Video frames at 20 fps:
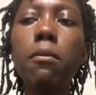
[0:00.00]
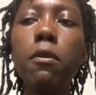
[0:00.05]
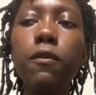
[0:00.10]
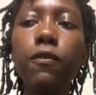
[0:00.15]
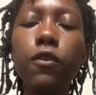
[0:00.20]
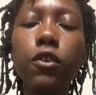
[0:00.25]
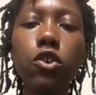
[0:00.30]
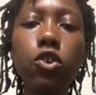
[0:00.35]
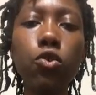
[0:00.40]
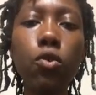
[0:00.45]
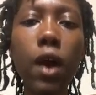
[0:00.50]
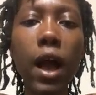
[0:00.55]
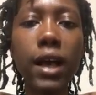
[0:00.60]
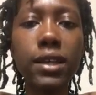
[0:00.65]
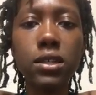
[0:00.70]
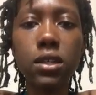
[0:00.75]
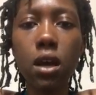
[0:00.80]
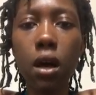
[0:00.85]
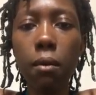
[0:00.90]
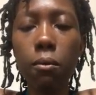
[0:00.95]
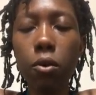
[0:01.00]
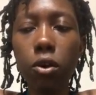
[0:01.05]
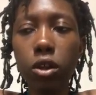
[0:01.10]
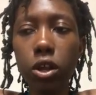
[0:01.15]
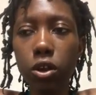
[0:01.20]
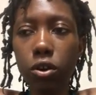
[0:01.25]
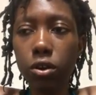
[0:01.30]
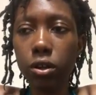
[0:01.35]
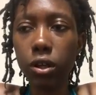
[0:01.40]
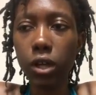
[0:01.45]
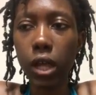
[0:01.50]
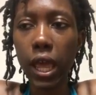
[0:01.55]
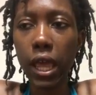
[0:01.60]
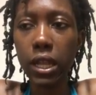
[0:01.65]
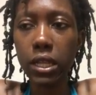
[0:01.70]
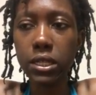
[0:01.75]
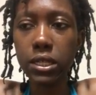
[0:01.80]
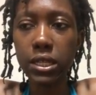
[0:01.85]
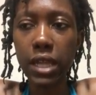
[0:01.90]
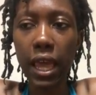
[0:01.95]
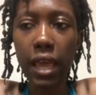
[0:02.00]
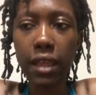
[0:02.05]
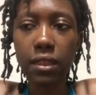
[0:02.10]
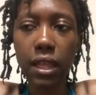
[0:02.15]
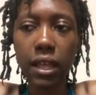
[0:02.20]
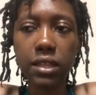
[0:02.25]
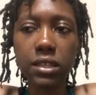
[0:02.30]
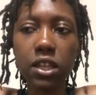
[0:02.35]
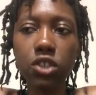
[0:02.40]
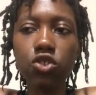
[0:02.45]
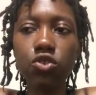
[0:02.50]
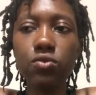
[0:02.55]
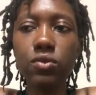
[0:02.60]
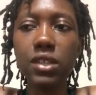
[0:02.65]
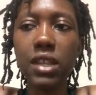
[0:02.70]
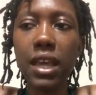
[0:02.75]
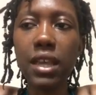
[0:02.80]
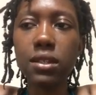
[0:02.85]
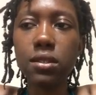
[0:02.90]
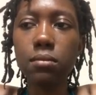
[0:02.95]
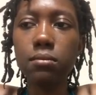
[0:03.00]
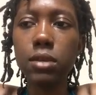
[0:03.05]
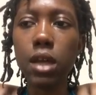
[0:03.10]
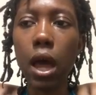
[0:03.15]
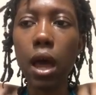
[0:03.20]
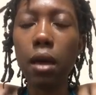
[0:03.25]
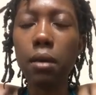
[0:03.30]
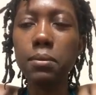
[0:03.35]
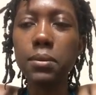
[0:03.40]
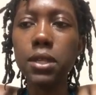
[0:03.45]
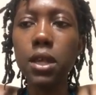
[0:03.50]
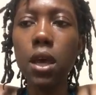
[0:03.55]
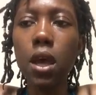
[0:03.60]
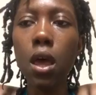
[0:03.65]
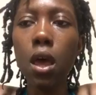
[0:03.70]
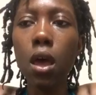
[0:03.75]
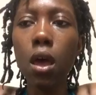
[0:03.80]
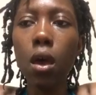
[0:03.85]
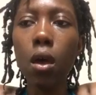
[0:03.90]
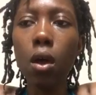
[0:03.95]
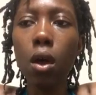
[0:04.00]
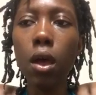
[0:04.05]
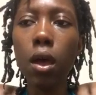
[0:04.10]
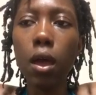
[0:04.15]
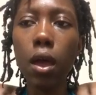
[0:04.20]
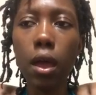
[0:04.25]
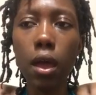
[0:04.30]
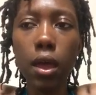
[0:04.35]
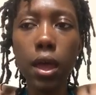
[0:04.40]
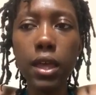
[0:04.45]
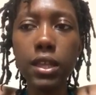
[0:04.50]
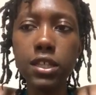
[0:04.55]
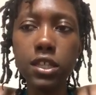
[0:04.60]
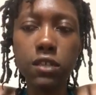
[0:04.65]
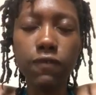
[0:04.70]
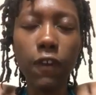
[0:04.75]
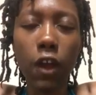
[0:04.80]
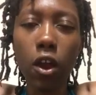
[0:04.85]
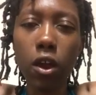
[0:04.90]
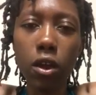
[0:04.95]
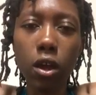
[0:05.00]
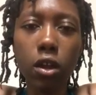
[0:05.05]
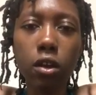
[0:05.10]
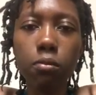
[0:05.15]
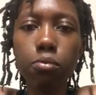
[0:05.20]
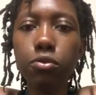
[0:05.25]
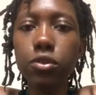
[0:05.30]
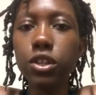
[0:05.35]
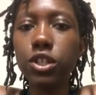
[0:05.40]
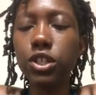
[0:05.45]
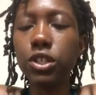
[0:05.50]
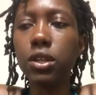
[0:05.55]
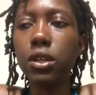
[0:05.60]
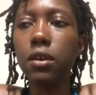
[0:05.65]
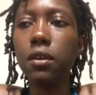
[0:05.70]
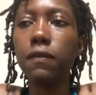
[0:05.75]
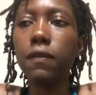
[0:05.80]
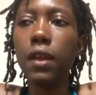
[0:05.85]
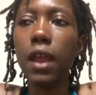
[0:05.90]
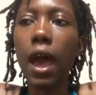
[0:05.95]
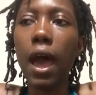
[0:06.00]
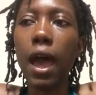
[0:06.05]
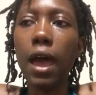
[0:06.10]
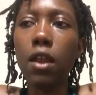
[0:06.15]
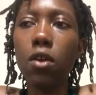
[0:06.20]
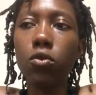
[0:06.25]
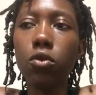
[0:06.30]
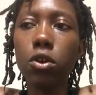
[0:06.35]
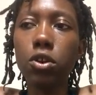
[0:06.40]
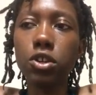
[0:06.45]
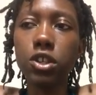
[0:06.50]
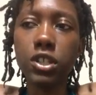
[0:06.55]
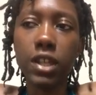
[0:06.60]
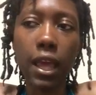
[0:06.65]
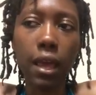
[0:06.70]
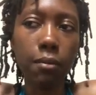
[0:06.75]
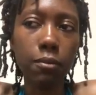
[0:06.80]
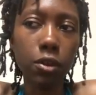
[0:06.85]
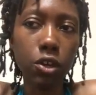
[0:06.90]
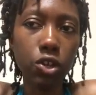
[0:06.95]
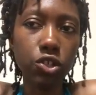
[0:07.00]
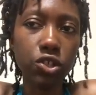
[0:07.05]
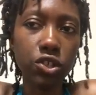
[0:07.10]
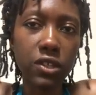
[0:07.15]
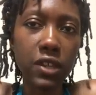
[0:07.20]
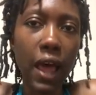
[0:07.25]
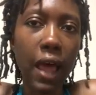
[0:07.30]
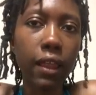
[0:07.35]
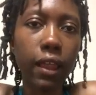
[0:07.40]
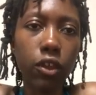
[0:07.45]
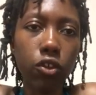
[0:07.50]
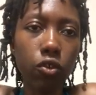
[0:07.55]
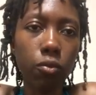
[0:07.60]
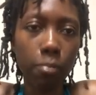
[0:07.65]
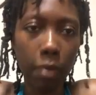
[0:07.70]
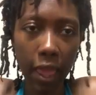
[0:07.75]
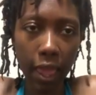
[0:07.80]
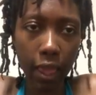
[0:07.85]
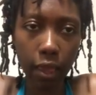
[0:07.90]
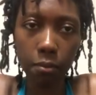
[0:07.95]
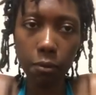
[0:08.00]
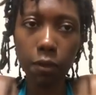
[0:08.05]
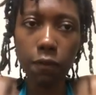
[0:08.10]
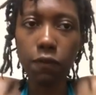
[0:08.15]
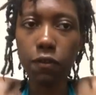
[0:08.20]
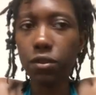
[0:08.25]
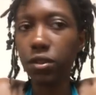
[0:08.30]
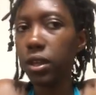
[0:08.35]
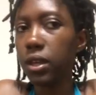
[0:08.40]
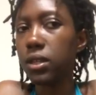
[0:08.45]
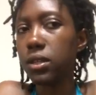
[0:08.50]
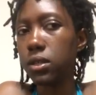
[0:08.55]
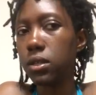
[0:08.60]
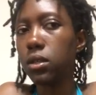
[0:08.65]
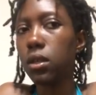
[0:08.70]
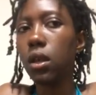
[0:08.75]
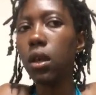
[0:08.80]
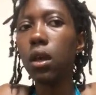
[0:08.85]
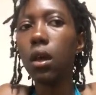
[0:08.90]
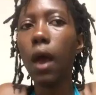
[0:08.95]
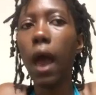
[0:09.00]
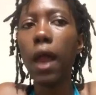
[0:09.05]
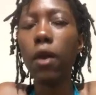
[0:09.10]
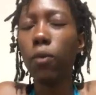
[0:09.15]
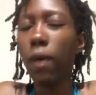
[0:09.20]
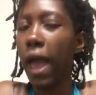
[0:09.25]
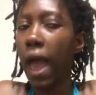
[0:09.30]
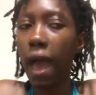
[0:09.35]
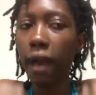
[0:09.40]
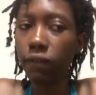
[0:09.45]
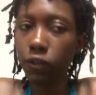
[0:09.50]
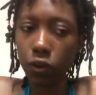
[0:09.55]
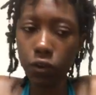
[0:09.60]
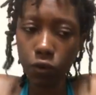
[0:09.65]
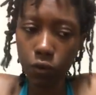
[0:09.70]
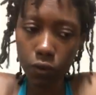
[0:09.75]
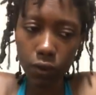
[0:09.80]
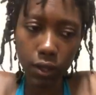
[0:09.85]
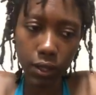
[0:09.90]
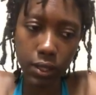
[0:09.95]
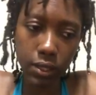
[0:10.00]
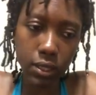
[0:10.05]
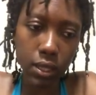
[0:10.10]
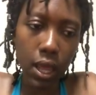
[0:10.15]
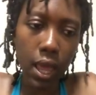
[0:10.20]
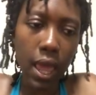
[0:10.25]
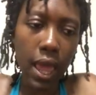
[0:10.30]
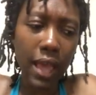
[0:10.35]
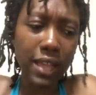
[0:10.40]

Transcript: But for you guys to come on here and say things that you say sometimes, it's very unappreciative. And I don't understand, because it's not like you're paying me for this. I don't have to do this.